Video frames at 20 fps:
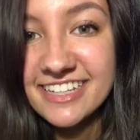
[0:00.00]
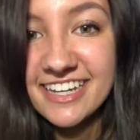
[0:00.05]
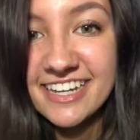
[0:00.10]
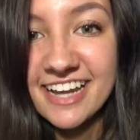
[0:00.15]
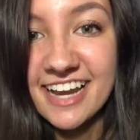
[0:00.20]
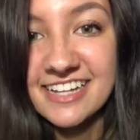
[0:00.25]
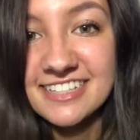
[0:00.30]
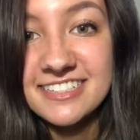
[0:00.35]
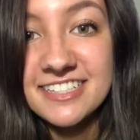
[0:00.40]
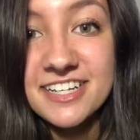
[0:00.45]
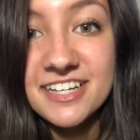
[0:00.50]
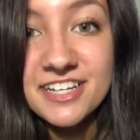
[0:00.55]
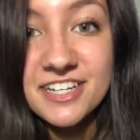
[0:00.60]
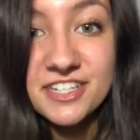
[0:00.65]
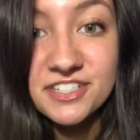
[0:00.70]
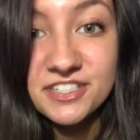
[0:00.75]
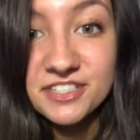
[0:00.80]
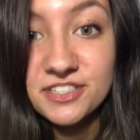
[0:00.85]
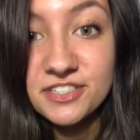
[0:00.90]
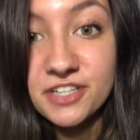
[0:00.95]
Hey guys,
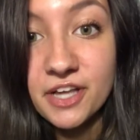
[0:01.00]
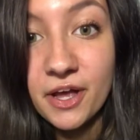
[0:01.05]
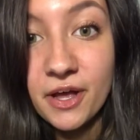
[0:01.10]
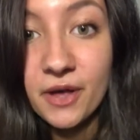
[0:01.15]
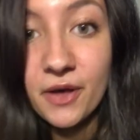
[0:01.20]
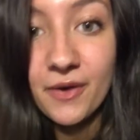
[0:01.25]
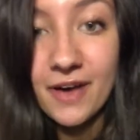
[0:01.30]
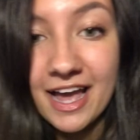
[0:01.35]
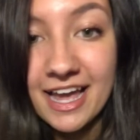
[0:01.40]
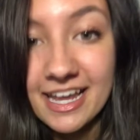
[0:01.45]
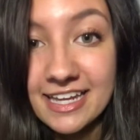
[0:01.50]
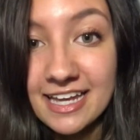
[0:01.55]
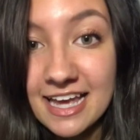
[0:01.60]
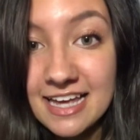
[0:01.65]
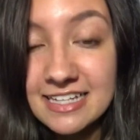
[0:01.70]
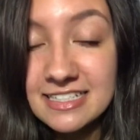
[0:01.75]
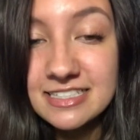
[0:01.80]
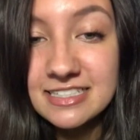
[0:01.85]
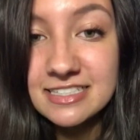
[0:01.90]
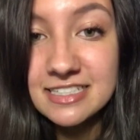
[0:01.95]
so I
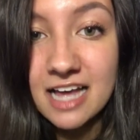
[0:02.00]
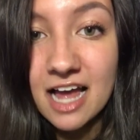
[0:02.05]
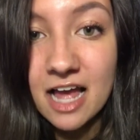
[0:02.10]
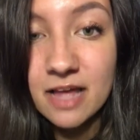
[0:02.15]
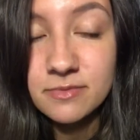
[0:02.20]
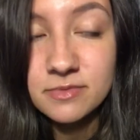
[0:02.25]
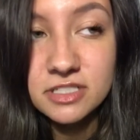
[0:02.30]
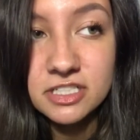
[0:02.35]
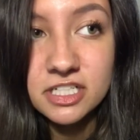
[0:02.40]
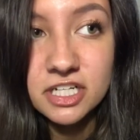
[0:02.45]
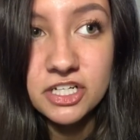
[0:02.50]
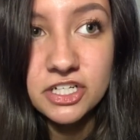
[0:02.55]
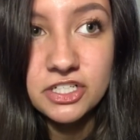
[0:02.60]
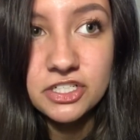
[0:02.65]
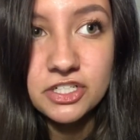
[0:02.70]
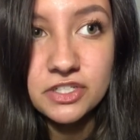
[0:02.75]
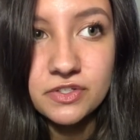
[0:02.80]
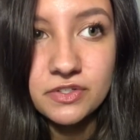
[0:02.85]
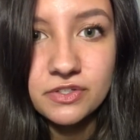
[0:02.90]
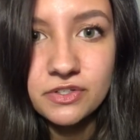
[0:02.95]
guess I'm just gonna
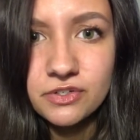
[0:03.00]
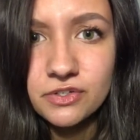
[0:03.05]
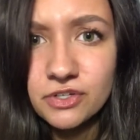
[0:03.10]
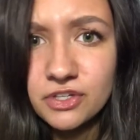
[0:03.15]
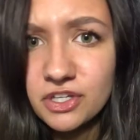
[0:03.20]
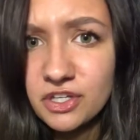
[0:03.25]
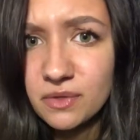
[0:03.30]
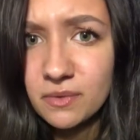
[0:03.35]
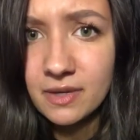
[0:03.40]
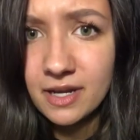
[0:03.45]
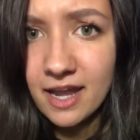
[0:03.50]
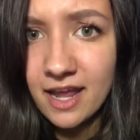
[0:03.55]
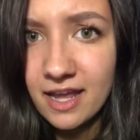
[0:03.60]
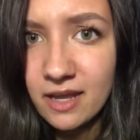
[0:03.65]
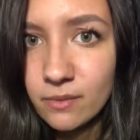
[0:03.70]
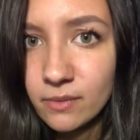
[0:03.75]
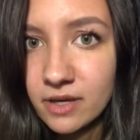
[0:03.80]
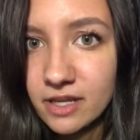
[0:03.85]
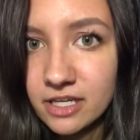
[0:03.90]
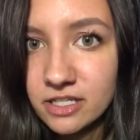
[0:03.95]
do a little
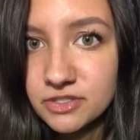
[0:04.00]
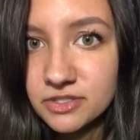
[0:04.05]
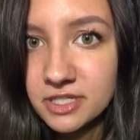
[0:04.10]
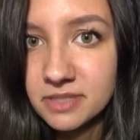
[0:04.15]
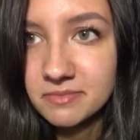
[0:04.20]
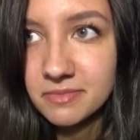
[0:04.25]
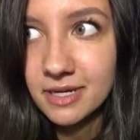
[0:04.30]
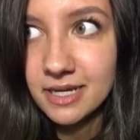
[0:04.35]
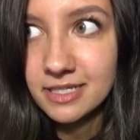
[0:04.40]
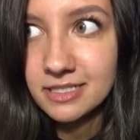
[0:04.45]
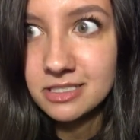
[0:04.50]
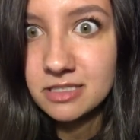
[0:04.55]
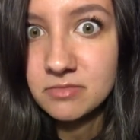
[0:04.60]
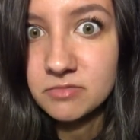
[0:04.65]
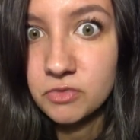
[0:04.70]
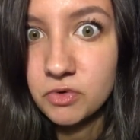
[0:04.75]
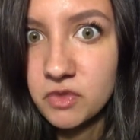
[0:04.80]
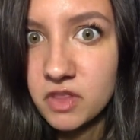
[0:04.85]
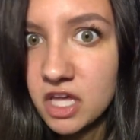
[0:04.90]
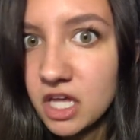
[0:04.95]
Q&A while I drink my
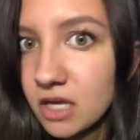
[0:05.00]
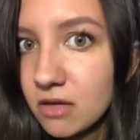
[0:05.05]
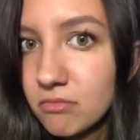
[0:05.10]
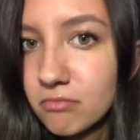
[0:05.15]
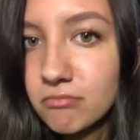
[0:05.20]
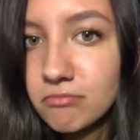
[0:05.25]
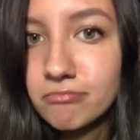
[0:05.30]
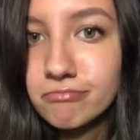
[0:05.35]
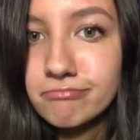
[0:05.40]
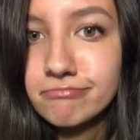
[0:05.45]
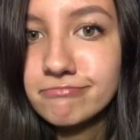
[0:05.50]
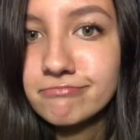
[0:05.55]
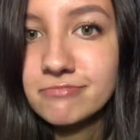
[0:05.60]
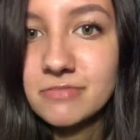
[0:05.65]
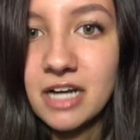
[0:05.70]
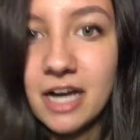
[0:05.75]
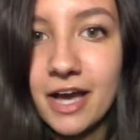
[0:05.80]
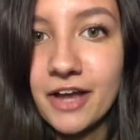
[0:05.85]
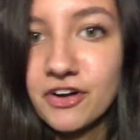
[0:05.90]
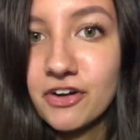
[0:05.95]
smoothie.
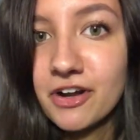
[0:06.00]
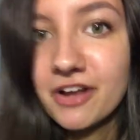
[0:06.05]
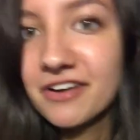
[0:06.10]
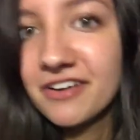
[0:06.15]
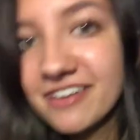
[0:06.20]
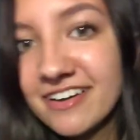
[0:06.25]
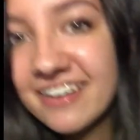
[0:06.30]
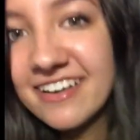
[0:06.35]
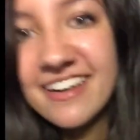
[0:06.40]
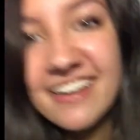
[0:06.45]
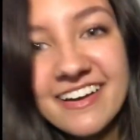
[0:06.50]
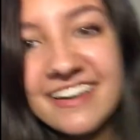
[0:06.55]
I don't know.